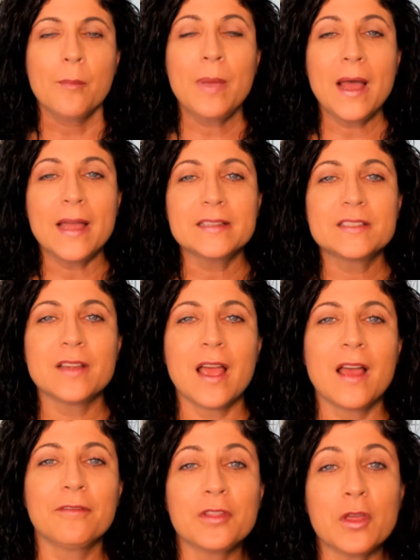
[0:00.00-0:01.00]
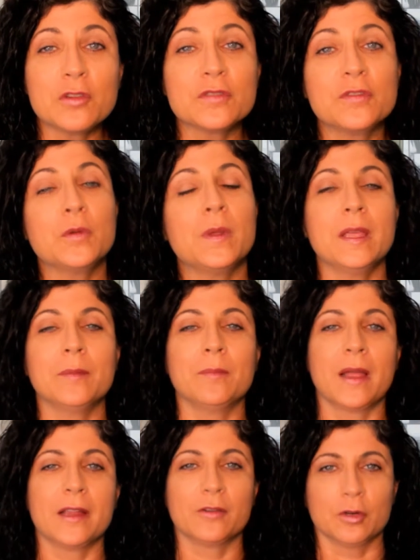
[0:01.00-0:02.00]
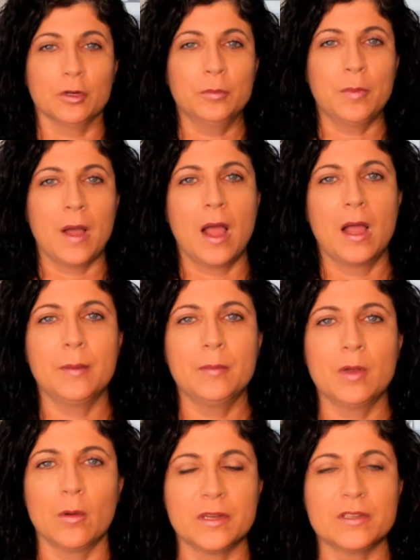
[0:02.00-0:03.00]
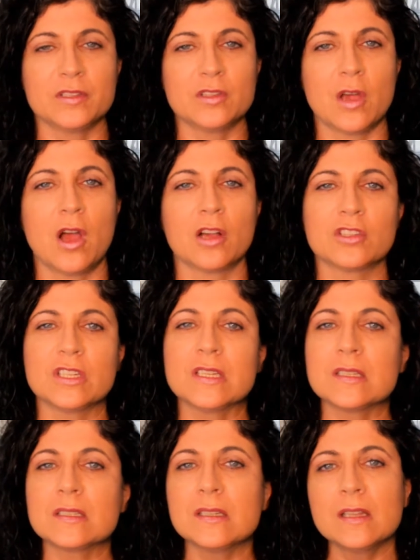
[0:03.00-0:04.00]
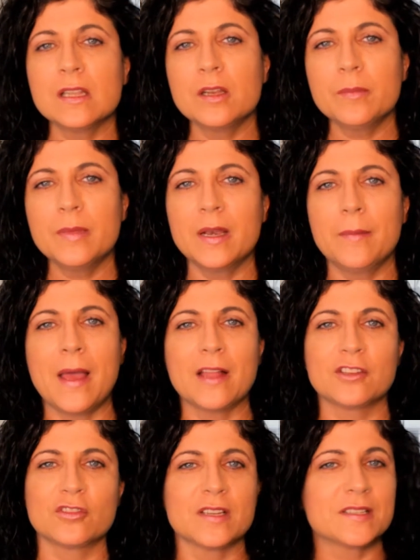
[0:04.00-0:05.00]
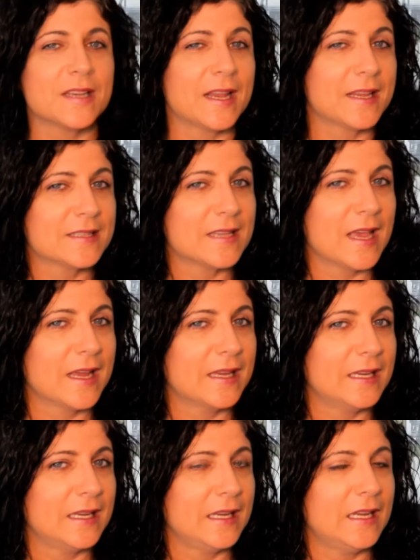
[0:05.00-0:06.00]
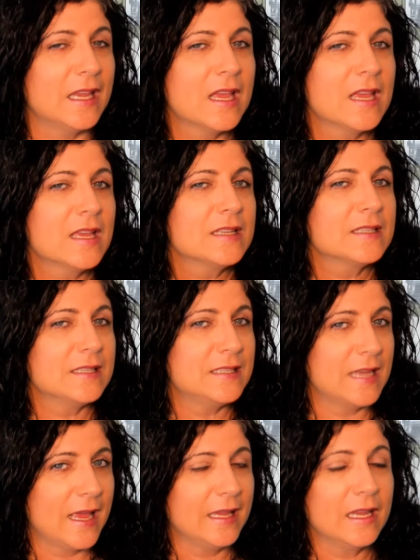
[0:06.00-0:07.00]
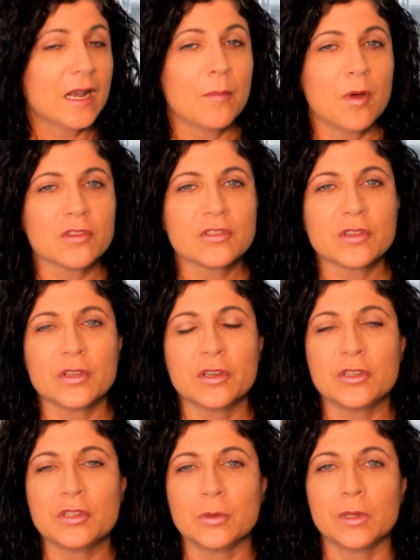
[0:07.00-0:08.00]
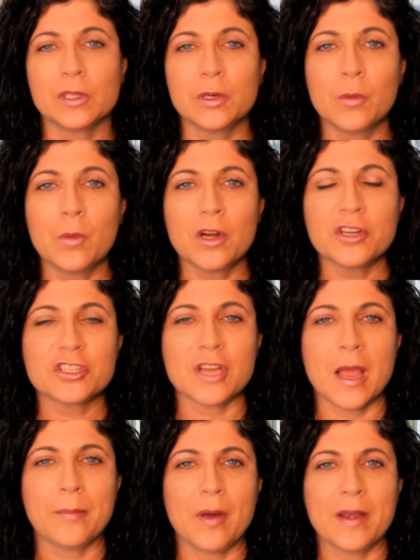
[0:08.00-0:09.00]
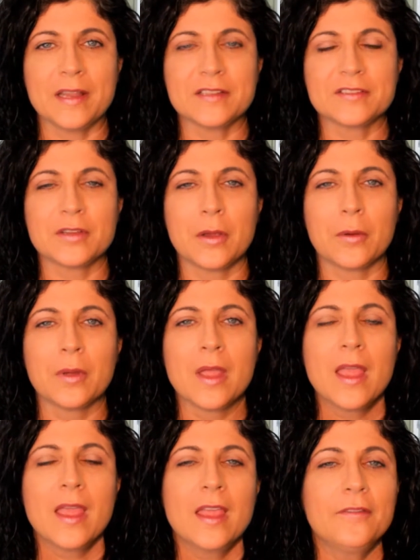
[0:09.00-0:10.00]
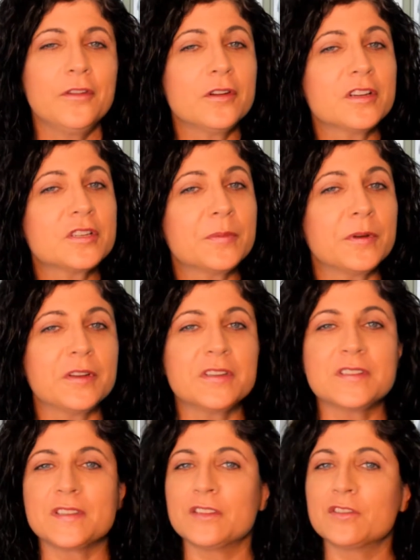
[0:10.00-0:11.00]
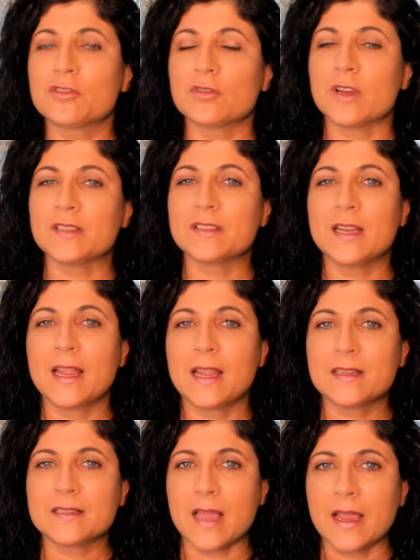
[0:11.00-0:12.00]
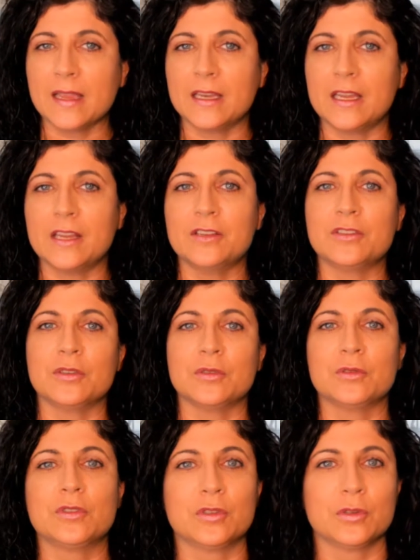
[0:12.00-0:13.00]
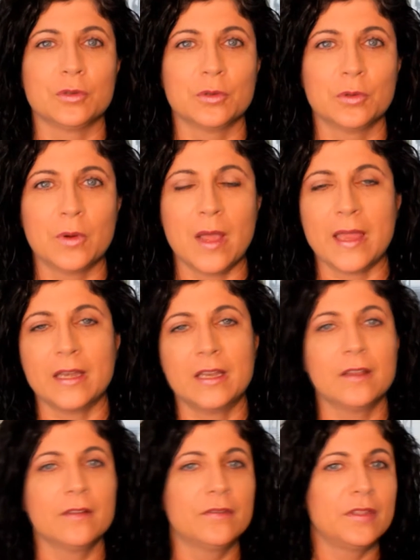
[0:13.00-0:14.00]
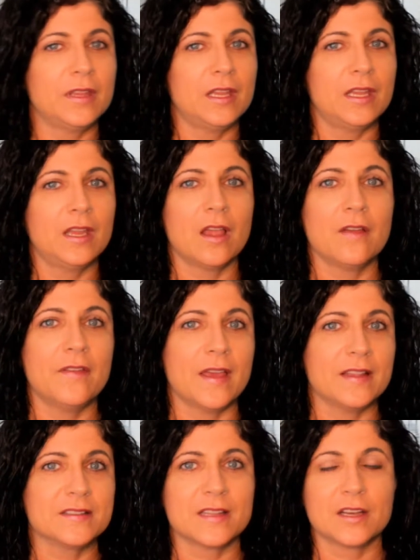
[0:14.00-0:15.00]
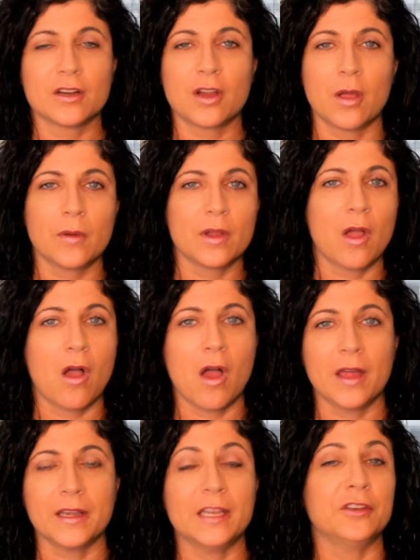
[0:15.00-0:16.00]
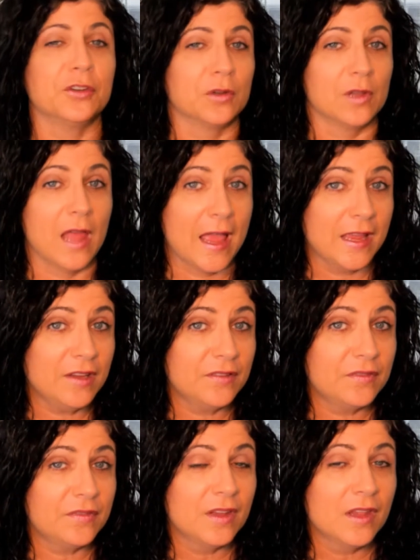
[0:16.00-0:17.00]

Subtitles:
But for those of you in my group, I'm going to talk just a little bit about stress and anxiety today, and I'm also going to do a little workshop on it. So if you're experiencing stress and anxiety due to any of the events that are going on in your life